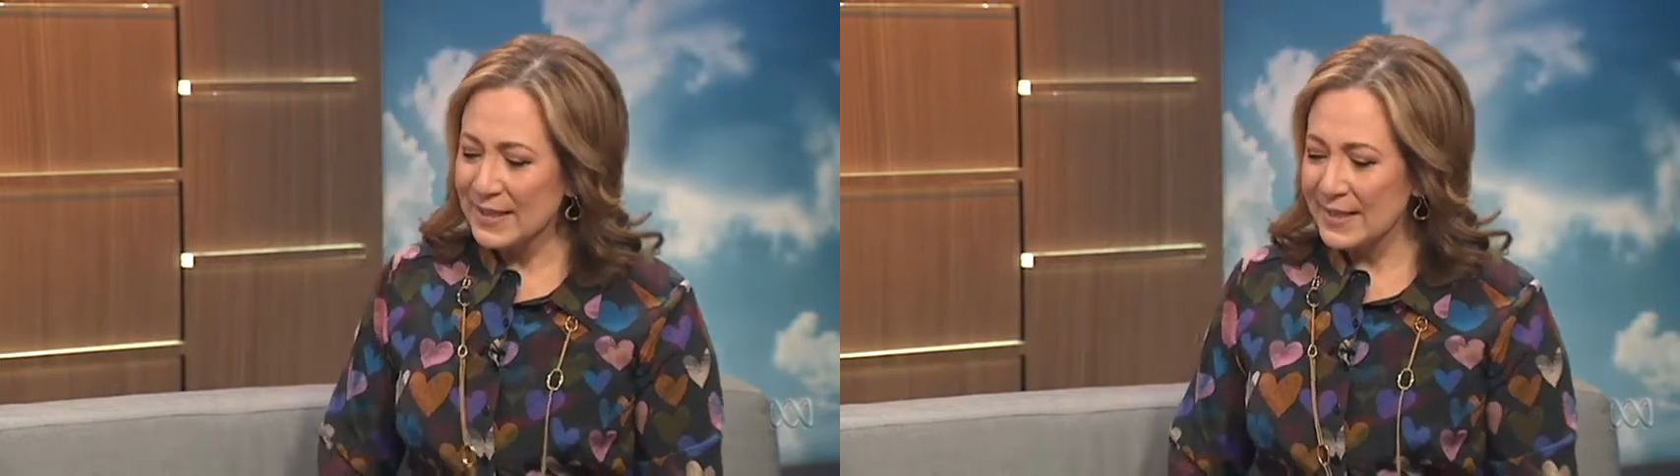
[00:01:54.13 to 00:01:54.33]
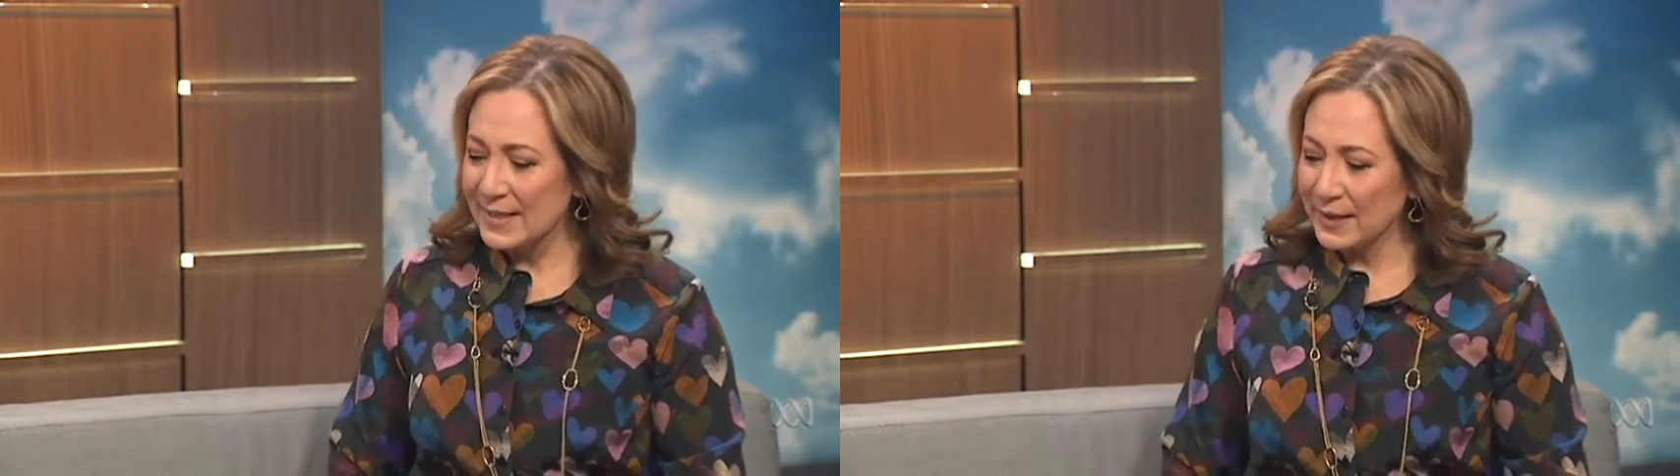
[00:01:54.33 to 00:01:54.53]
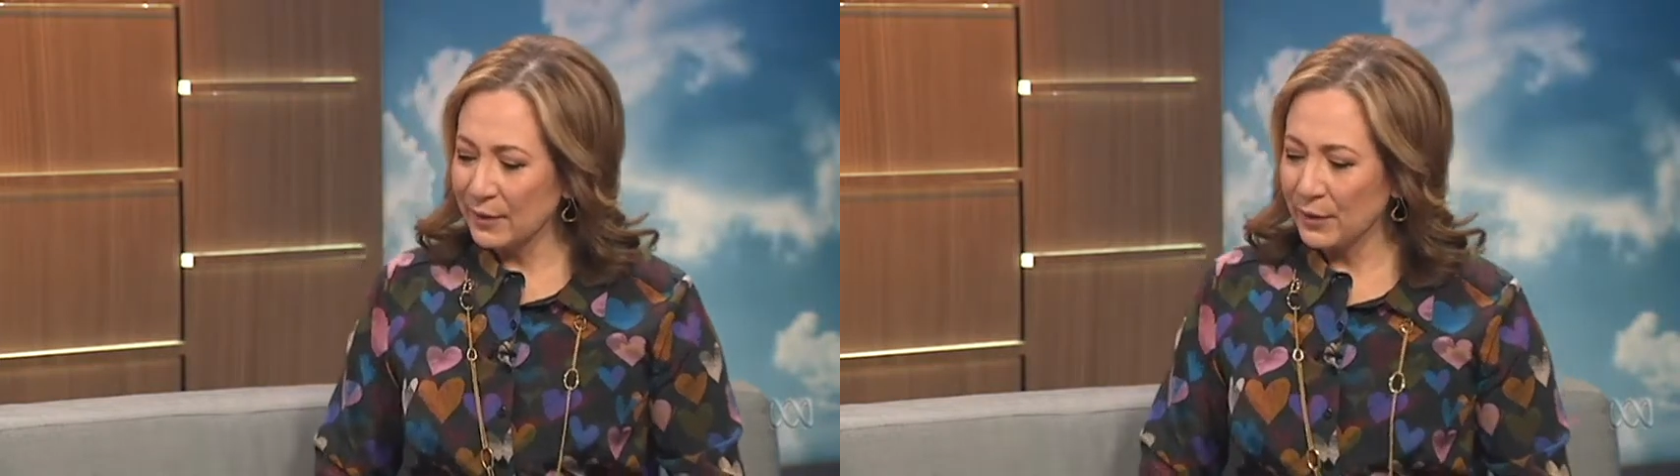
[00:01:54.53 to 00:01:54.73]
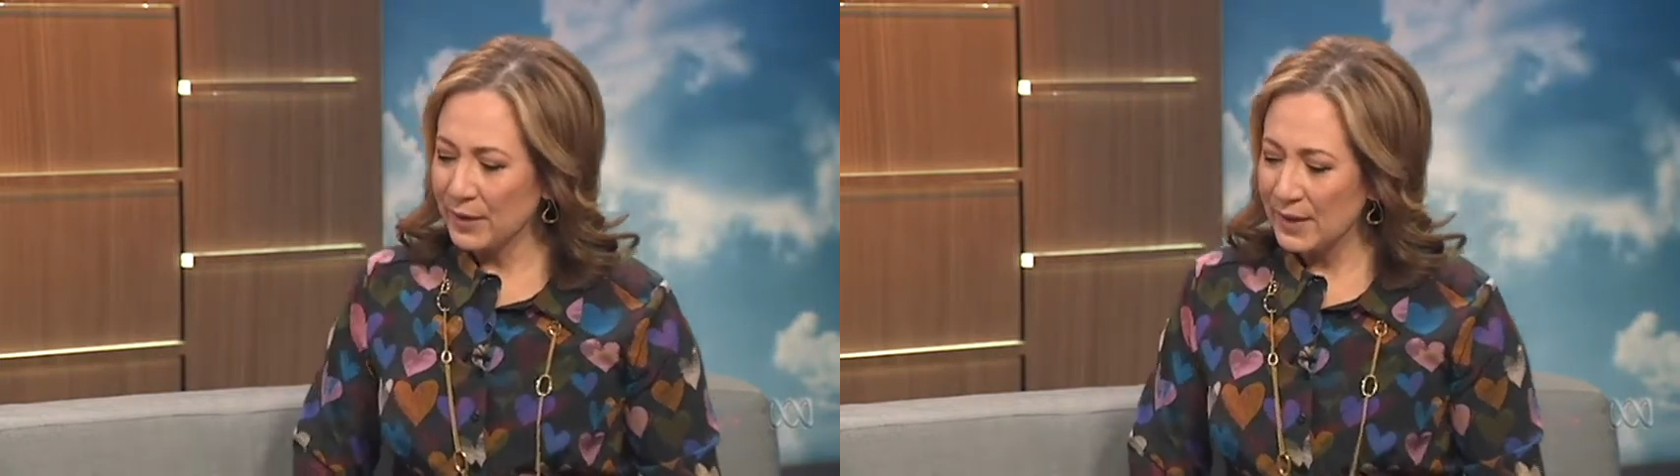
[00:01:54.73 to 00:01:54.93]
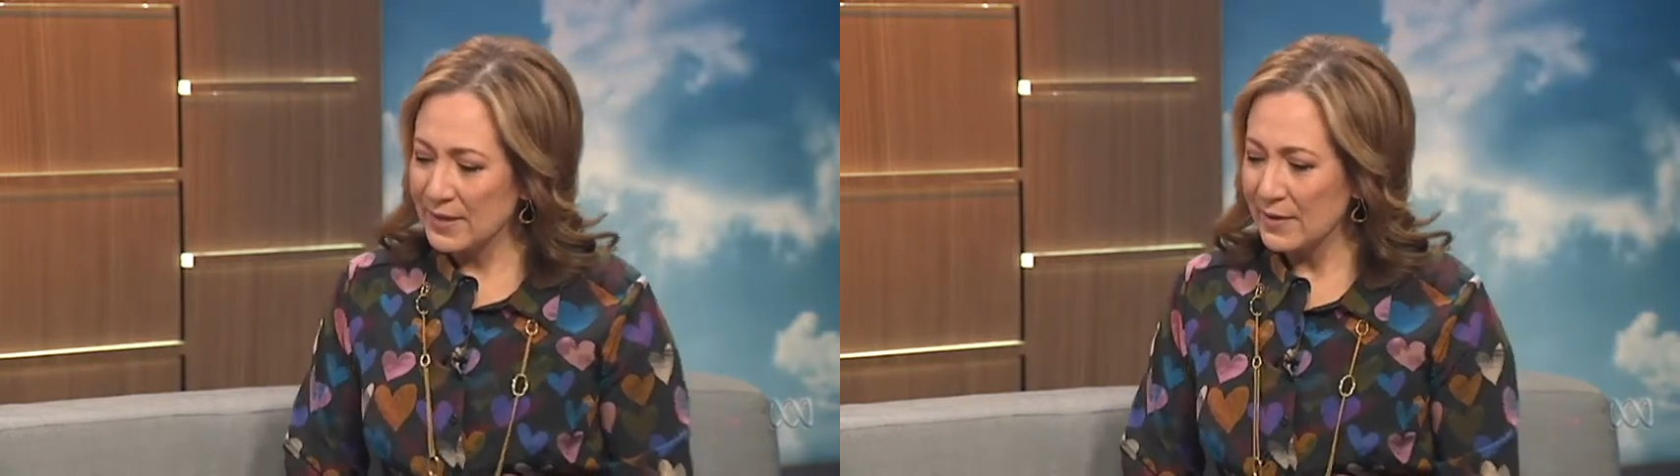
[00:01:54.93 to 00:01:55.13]
sad
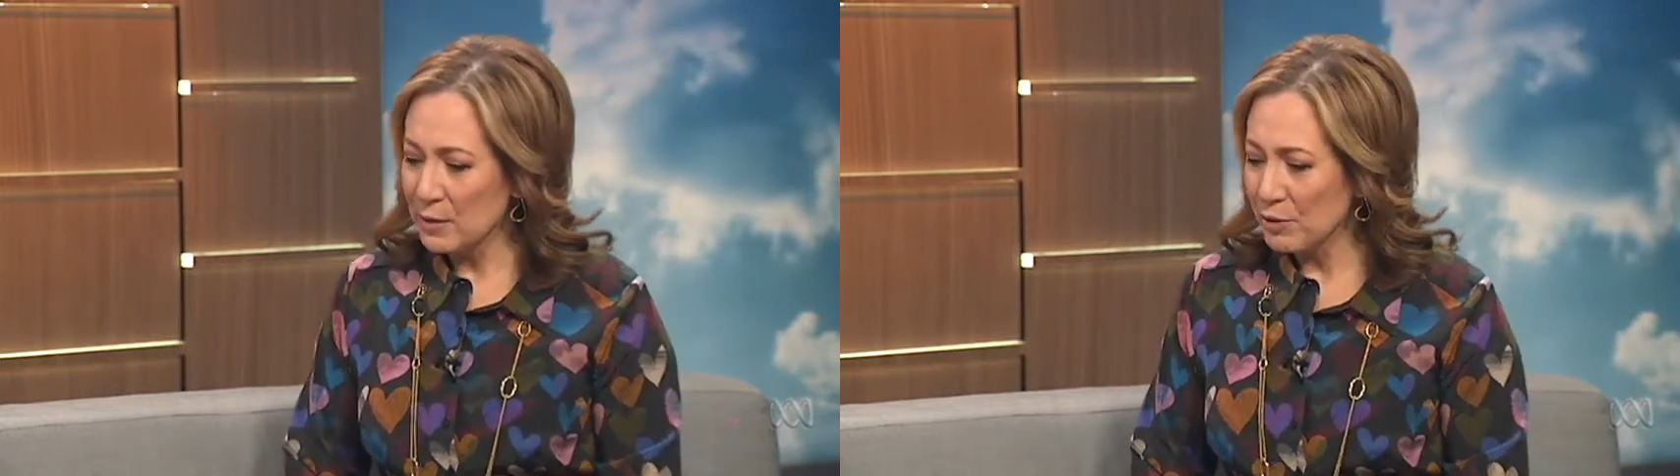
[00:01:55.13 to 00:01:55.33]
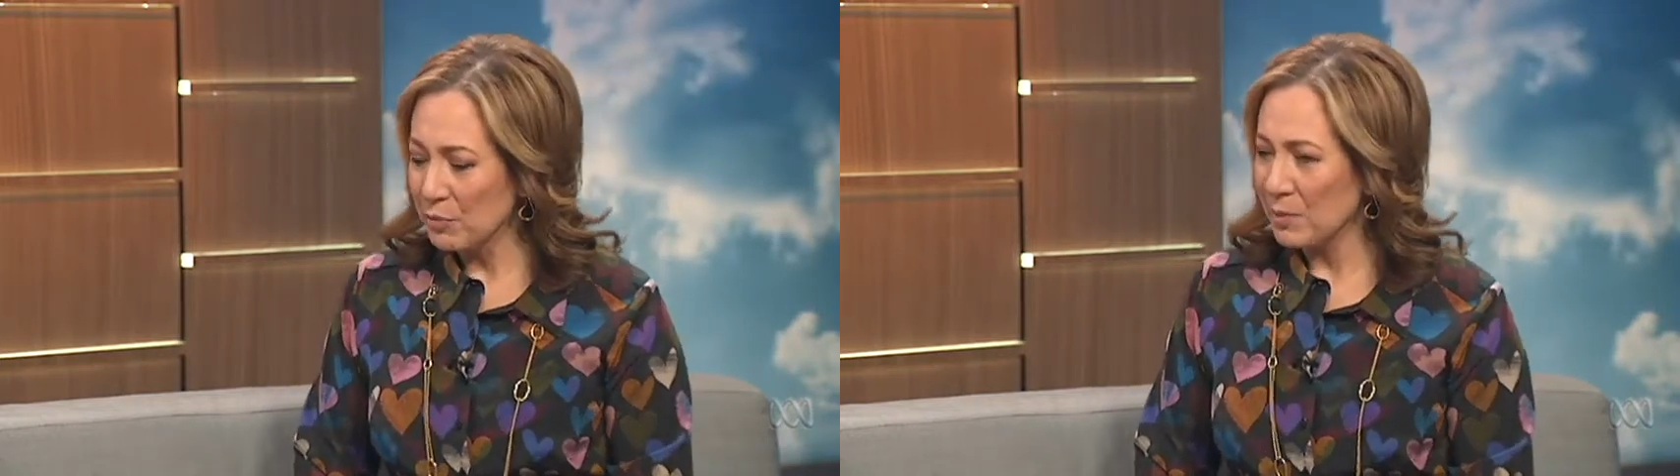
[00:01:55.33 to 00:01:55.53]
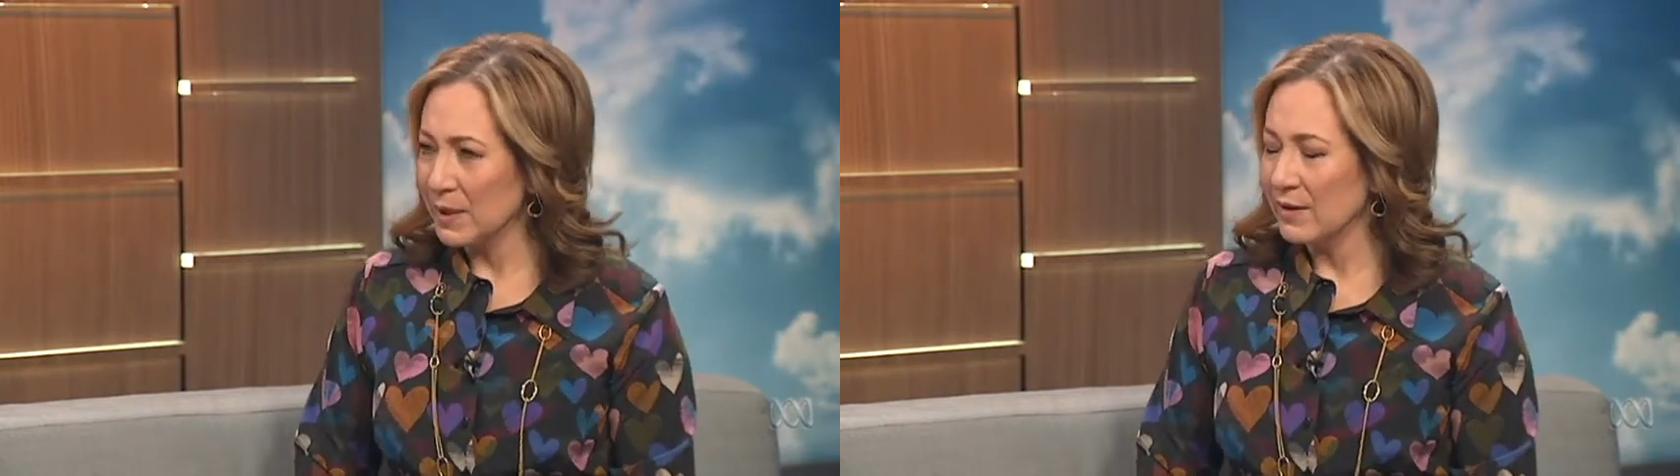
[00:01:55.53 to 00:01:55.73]
thing. So there are probably